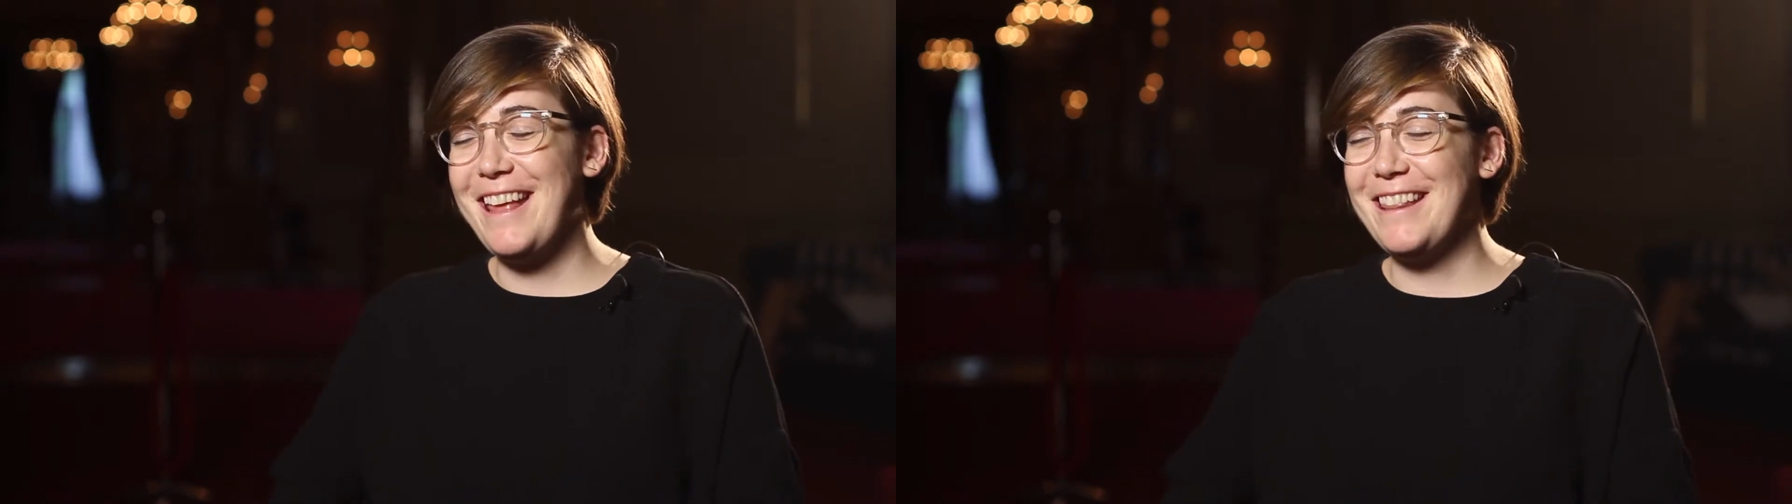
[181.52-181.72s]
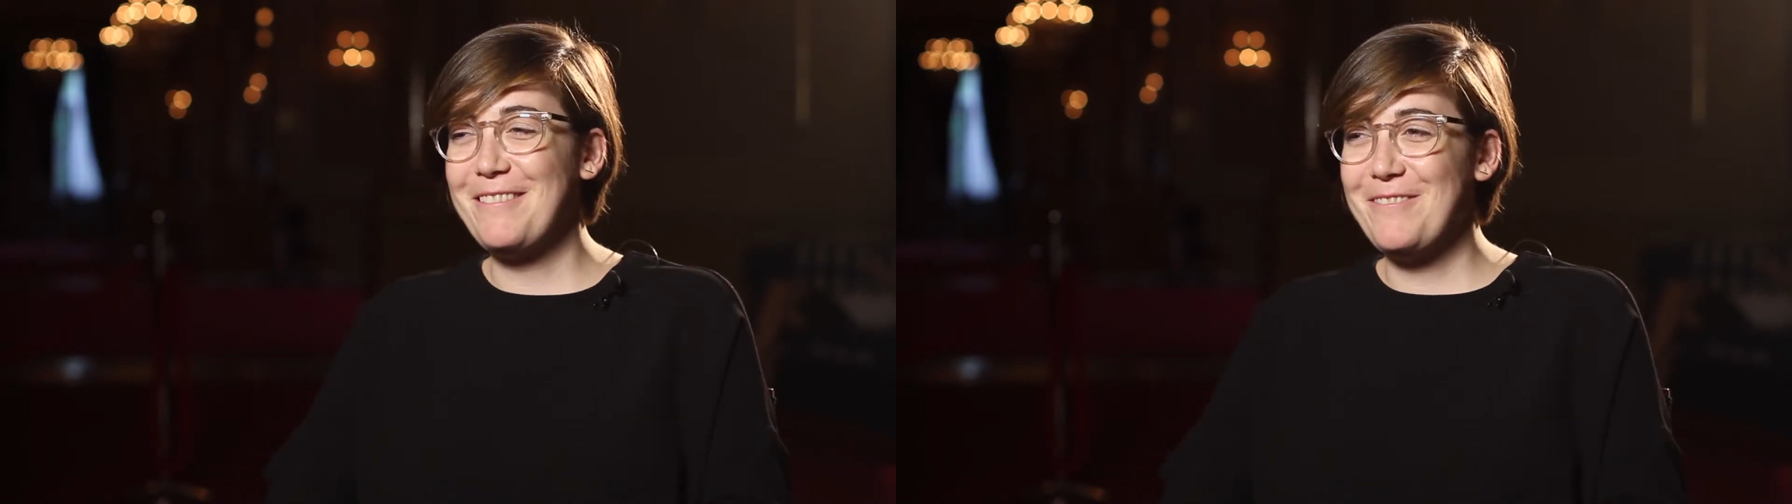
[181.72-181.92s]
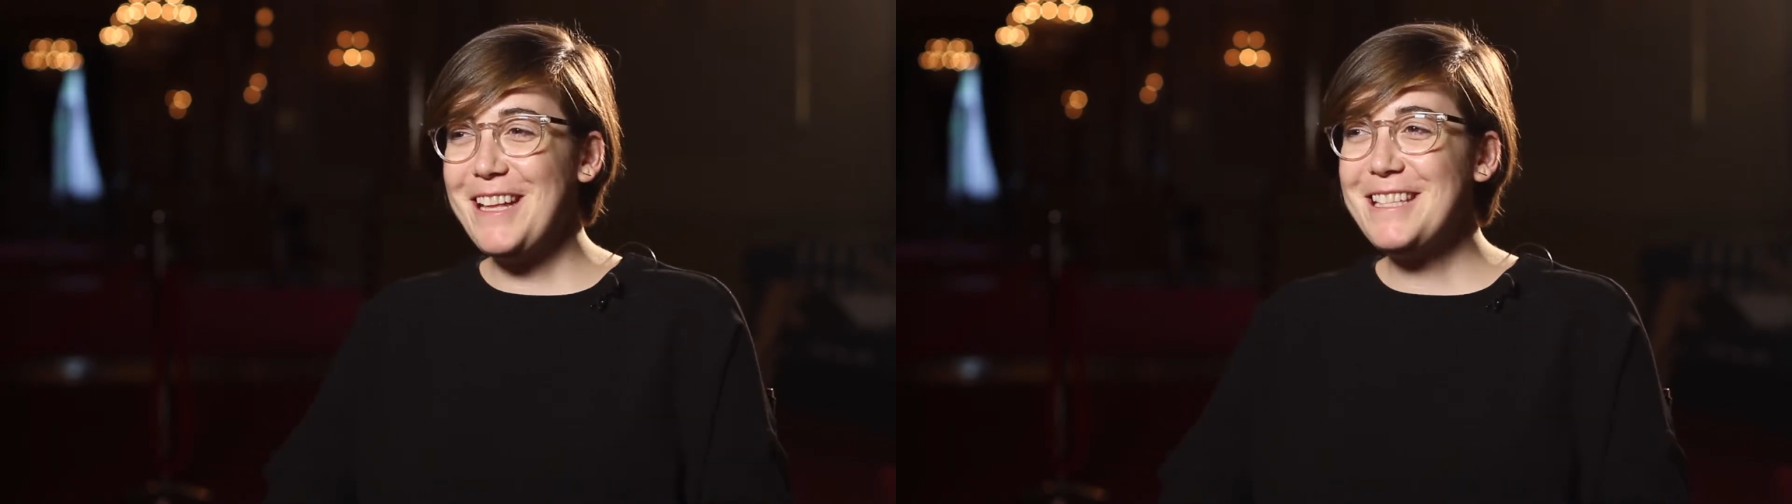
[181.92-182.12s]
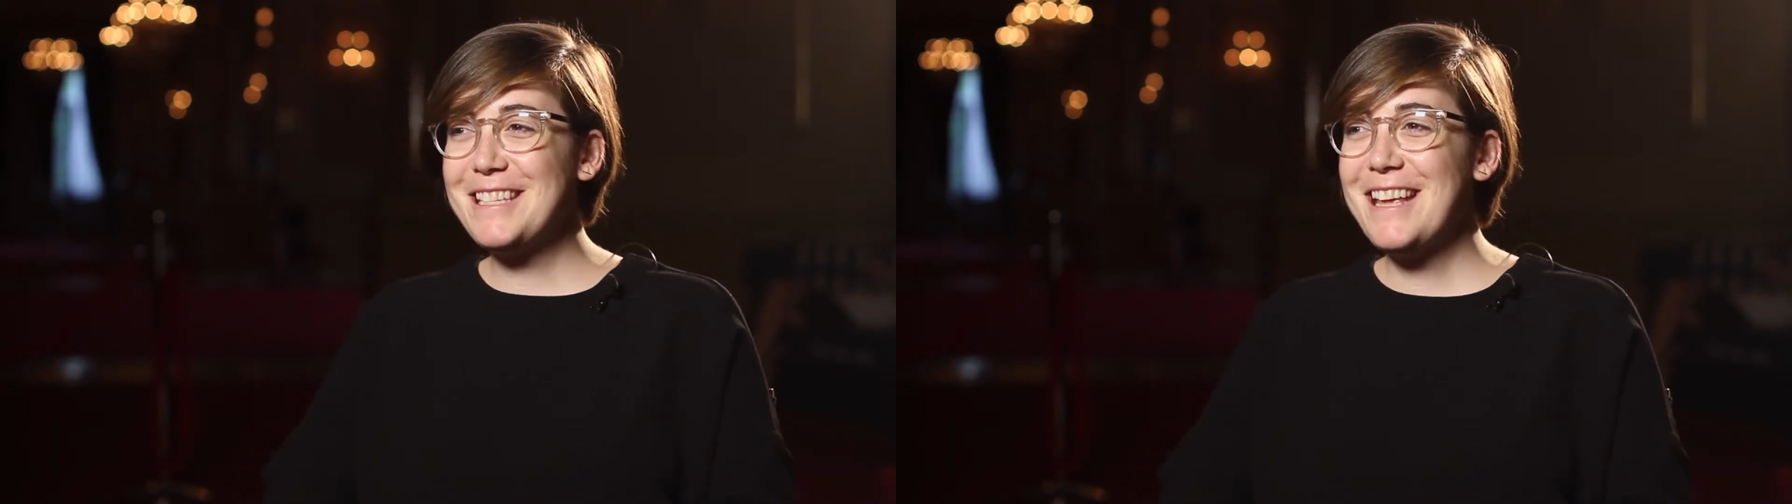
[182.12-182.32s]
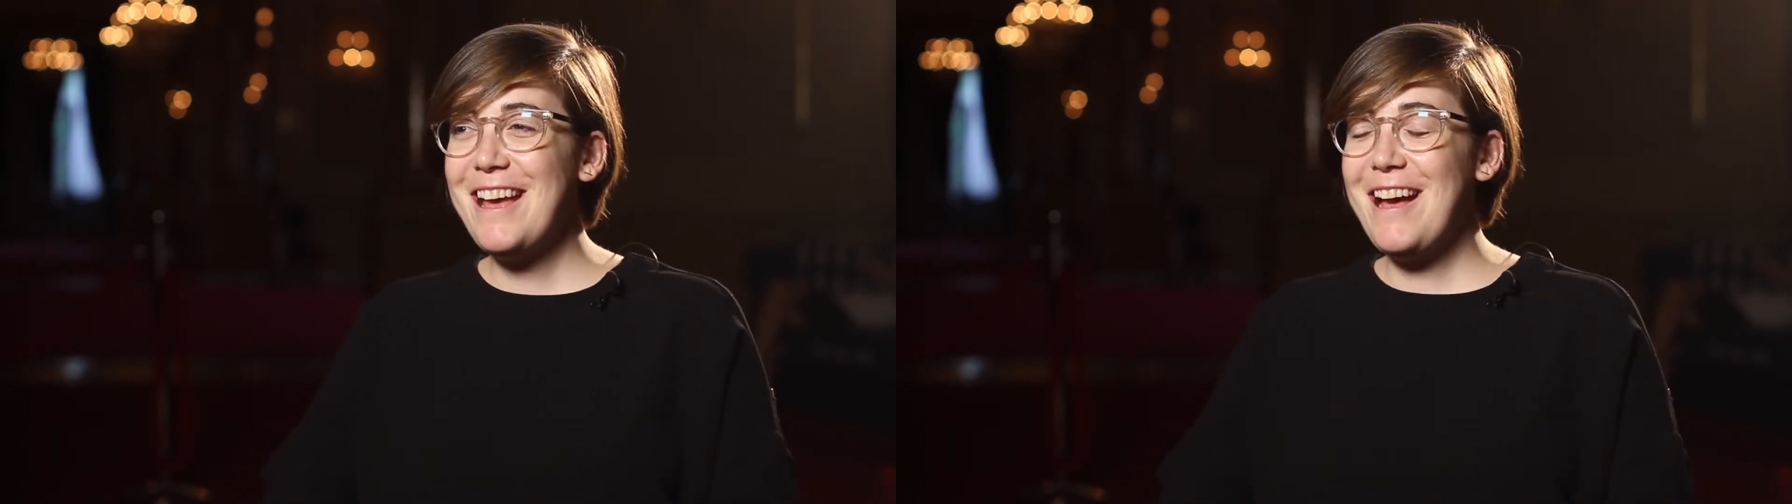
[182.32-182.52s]
than the
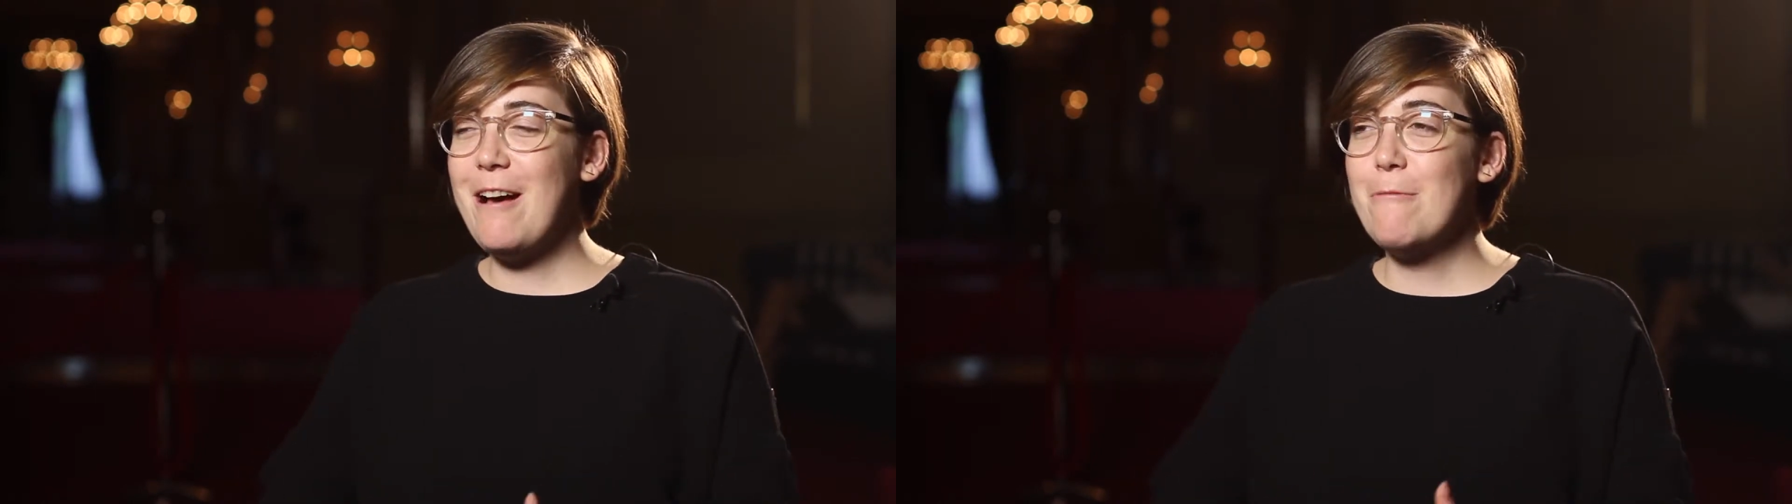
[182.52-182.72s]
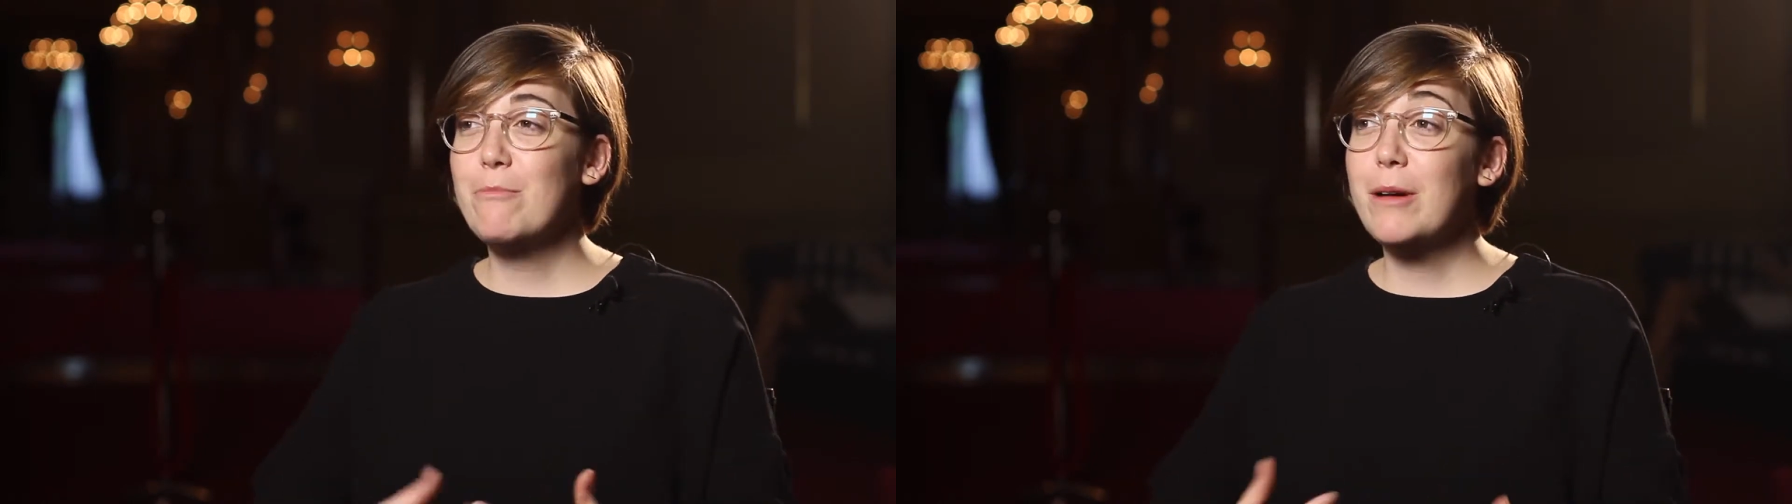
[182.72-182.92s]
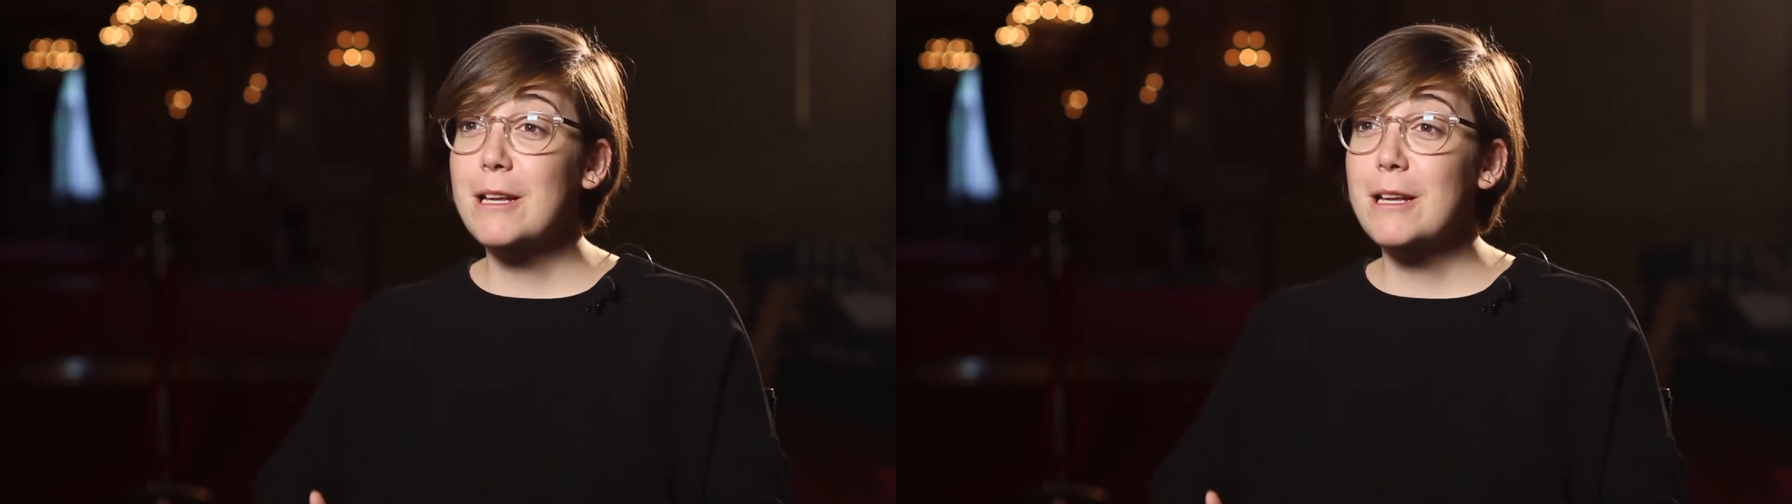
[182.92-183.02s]
fits, um,